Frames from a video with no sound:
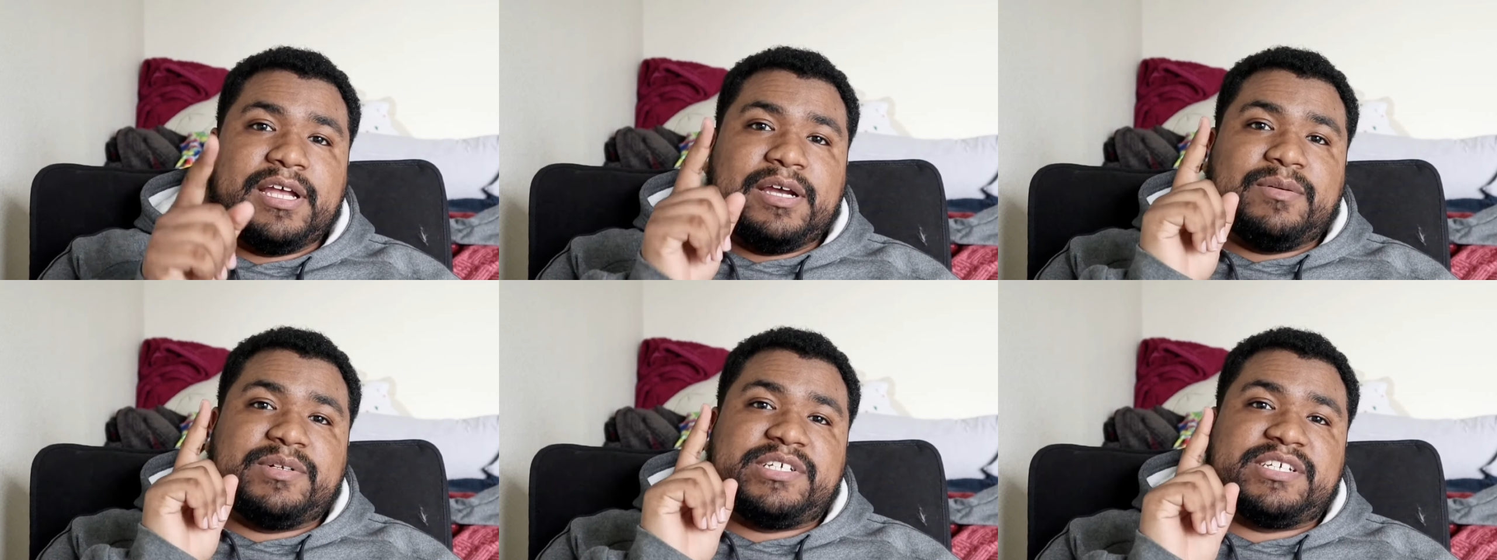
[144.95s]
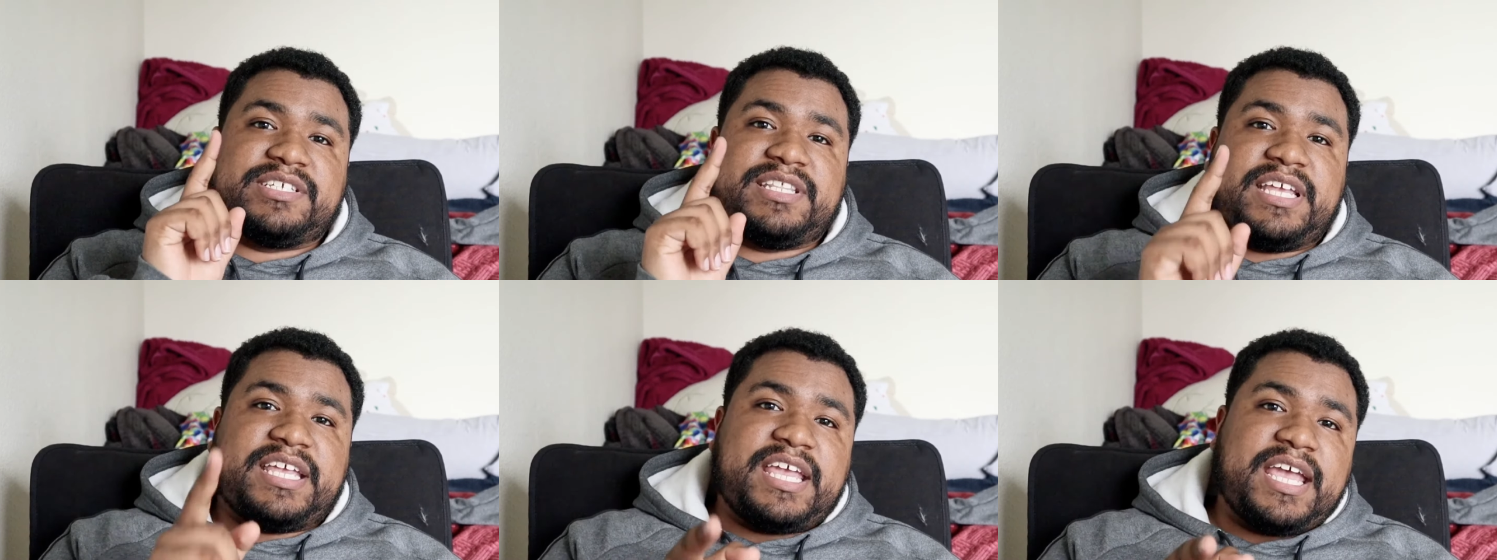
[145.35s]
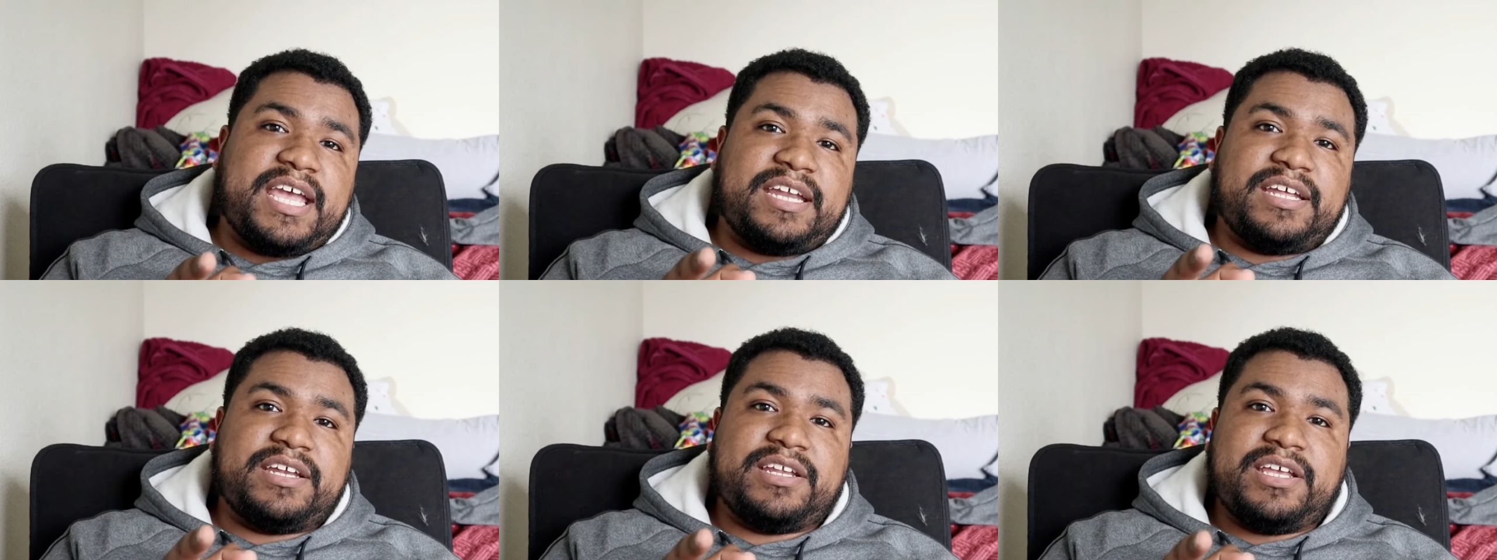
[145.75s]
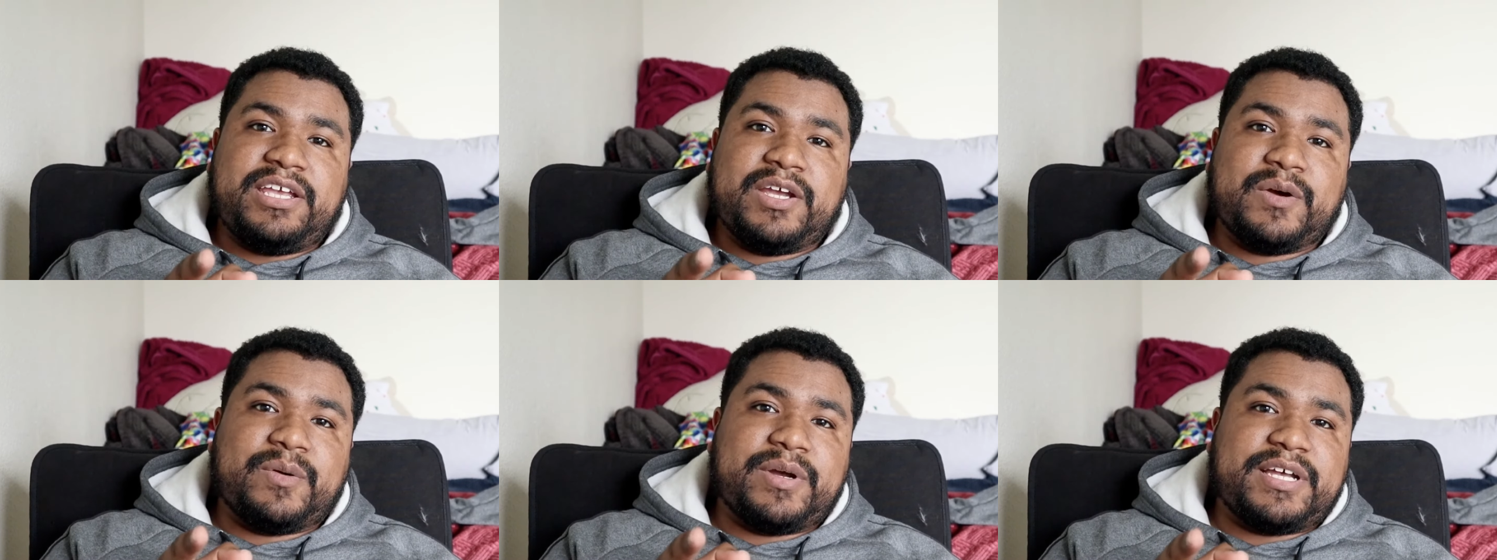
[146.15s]
which is the Canon
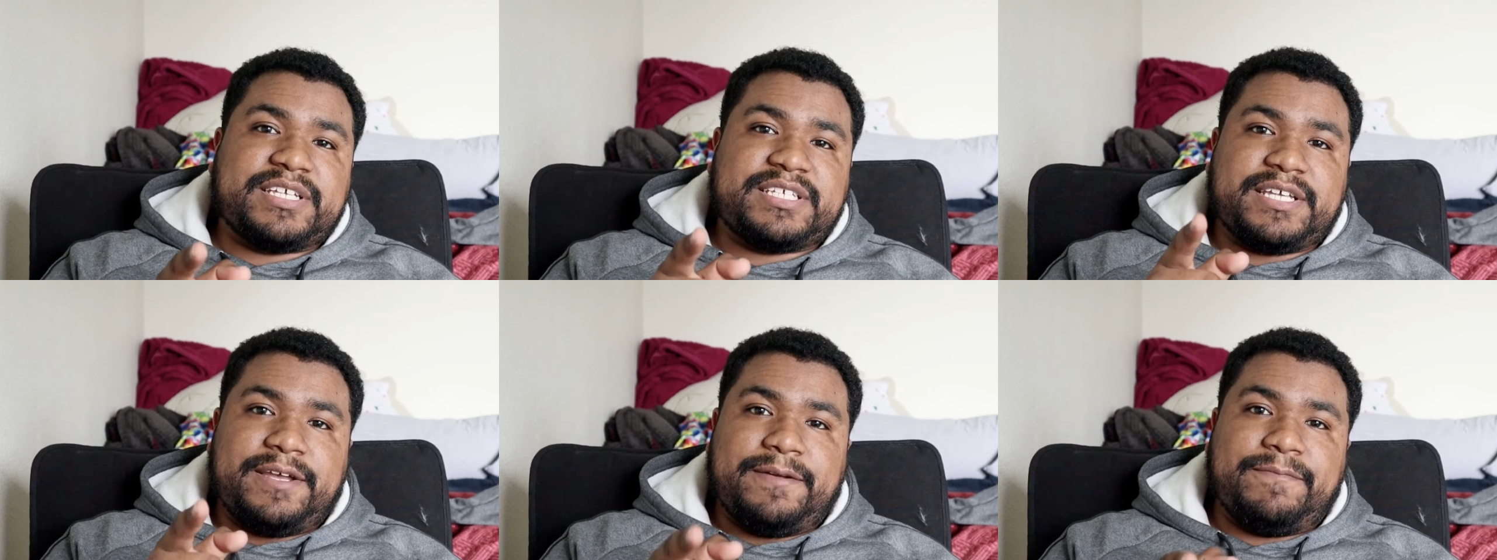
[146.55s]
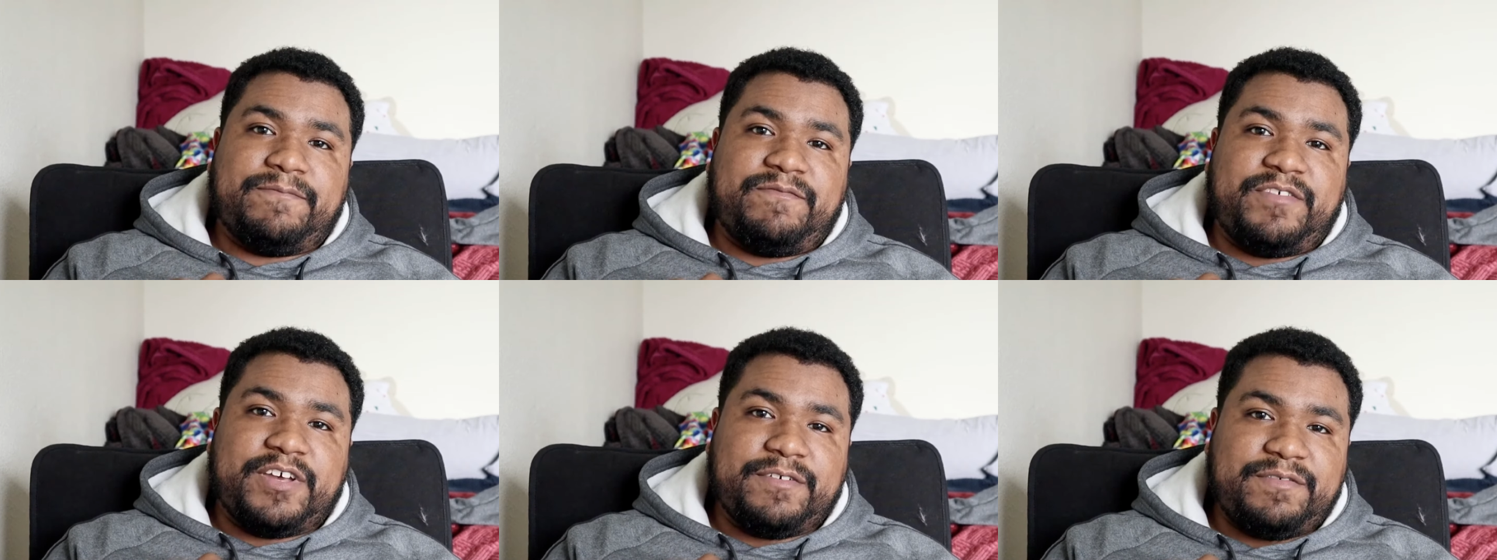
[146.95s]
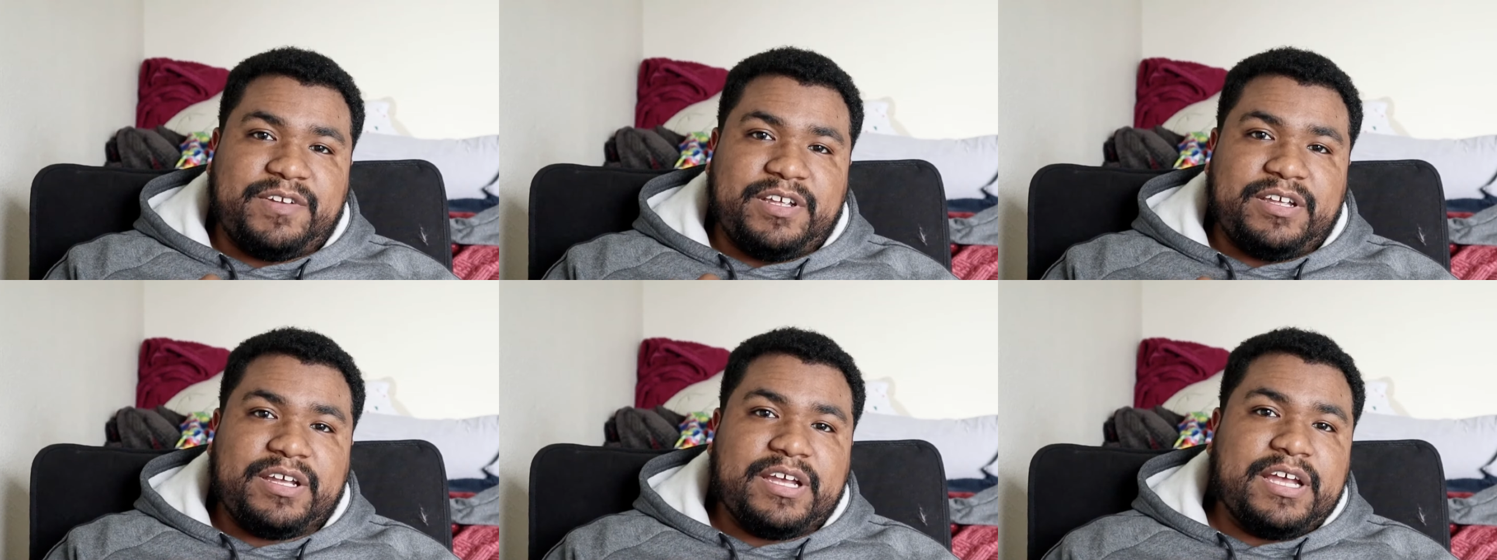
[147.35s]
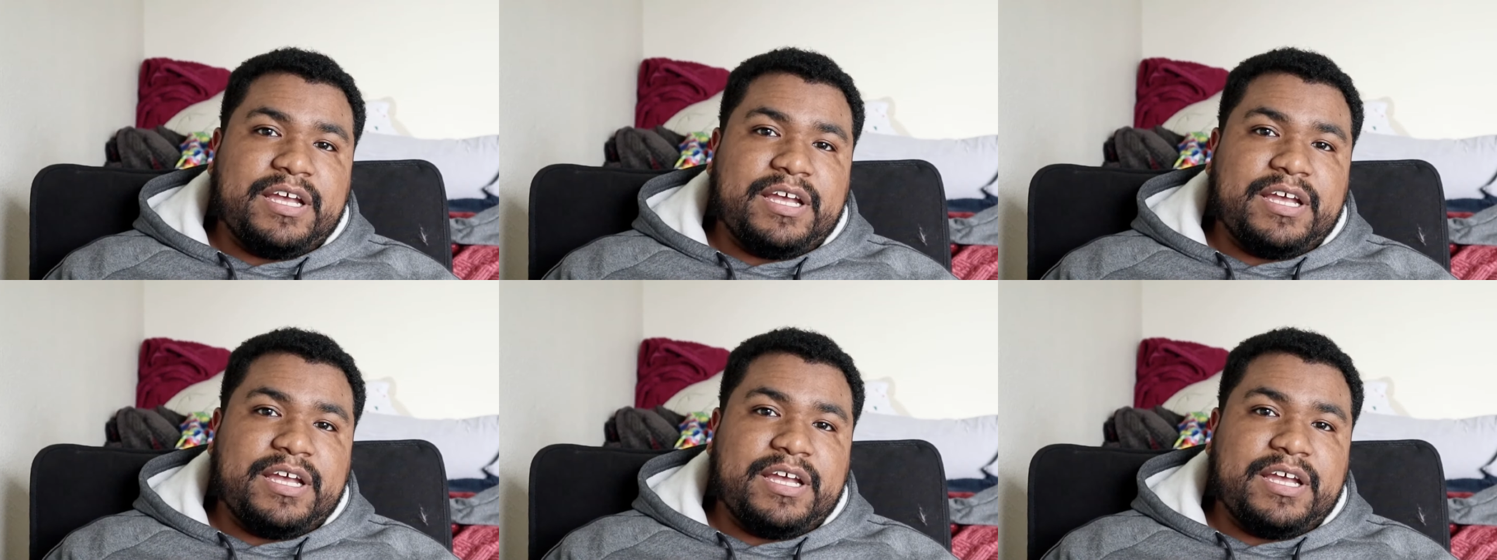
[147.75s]
EOS M50,